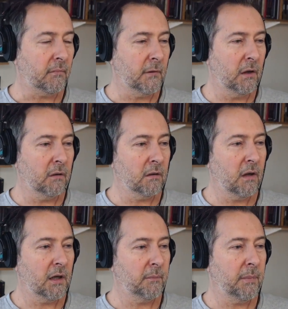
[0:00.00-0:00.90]

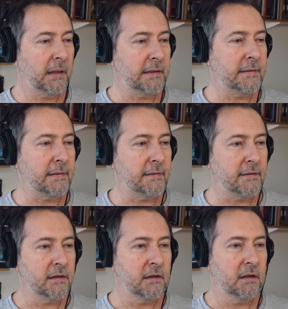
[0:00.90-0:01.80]
online
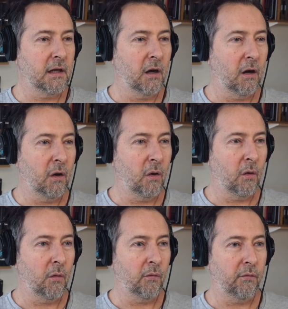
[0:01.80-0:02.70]
places
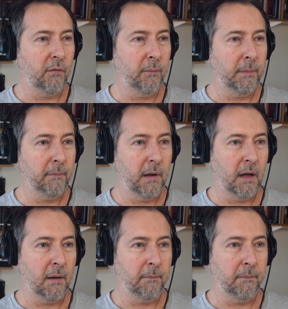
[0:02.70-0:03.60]
of
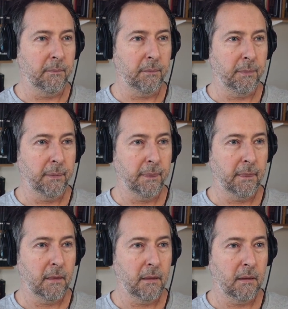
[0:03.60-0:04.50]
um,
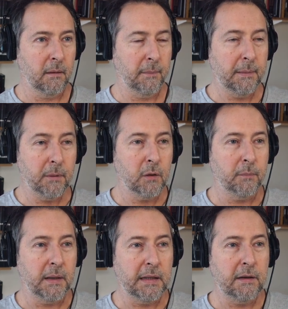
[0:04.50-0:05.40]
people who
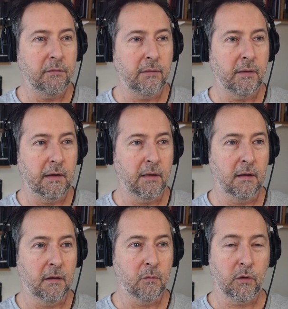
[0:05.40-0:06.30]
believe in
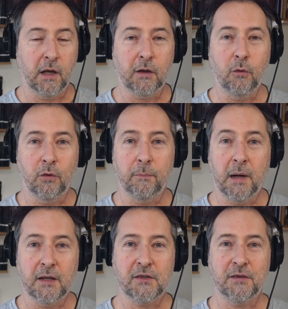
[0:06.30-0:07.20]
the what I call the
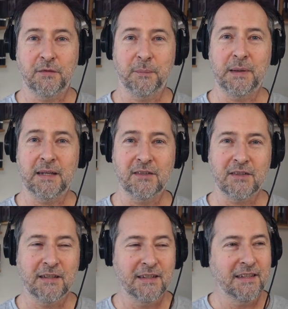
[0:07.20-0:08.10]
mask of the
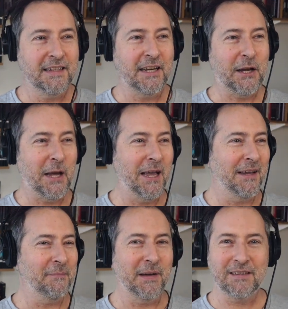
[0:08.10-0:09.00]
beast,
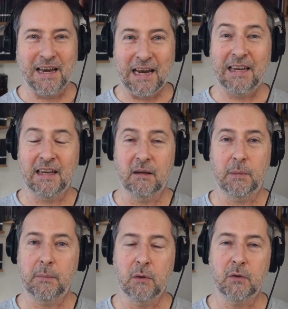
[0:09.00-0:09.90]
um, attacking
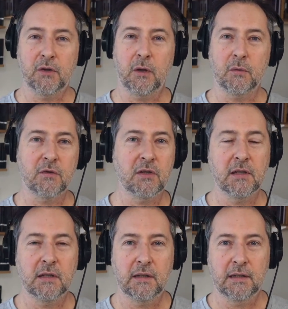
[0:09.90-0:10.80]
people who don't,
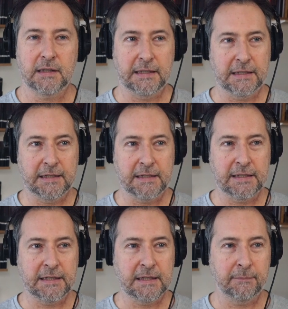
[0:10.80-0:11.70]

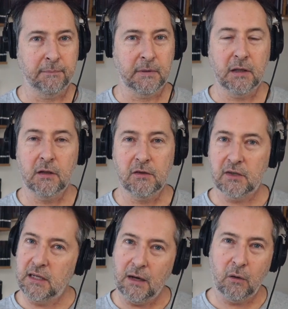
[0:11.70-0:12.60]
and um, you can
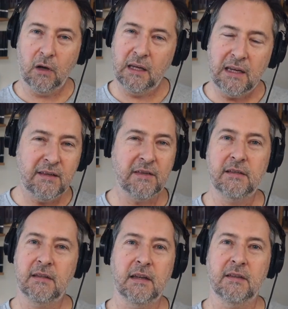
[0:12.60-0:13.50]
see how easy
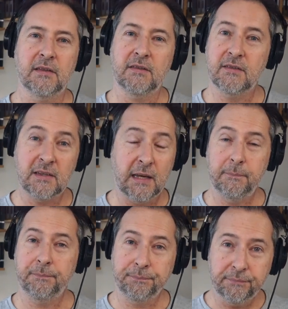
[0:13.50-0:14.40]
it is. It's the
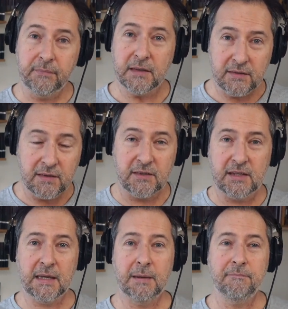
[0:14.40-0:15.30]
same, it's the
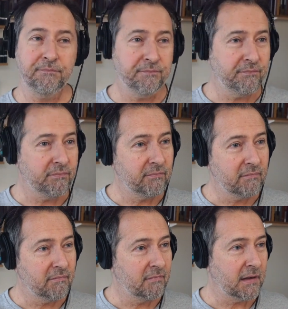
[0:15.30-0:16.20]
same,
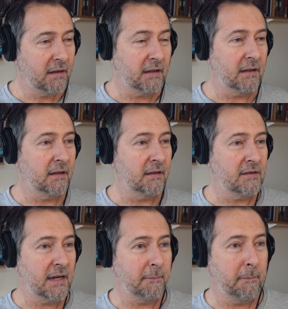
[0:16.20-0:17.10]
uh, the
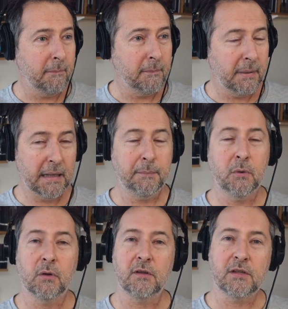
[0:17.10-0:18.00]
same
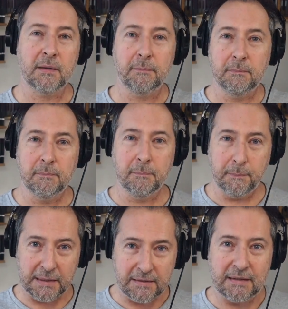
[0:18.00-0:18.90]
playbook, the same
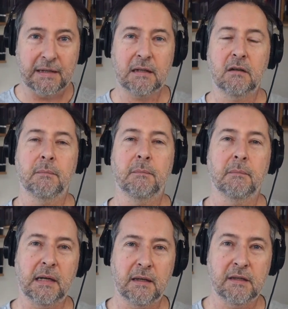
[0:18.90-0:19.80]
basic
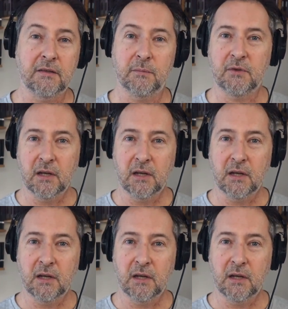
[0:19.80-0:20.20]
mechanisms.